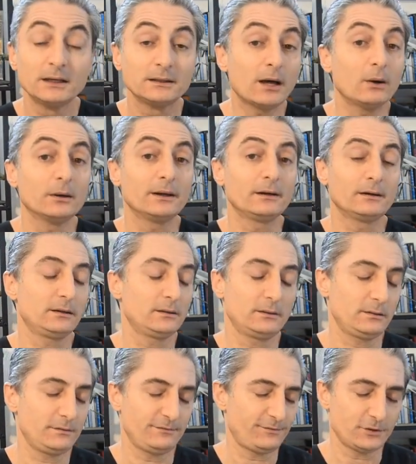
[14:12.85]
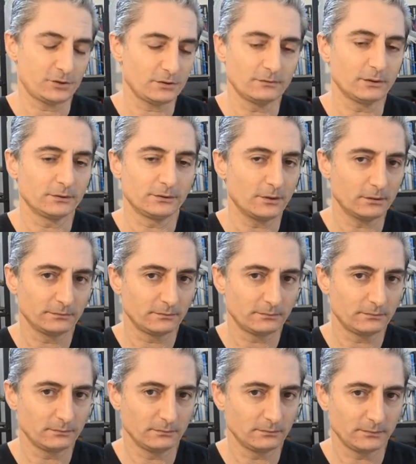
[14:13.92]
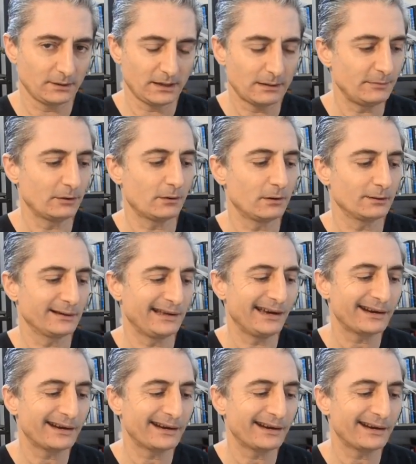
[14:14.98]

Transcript: Now, first of all, don't get me wrong.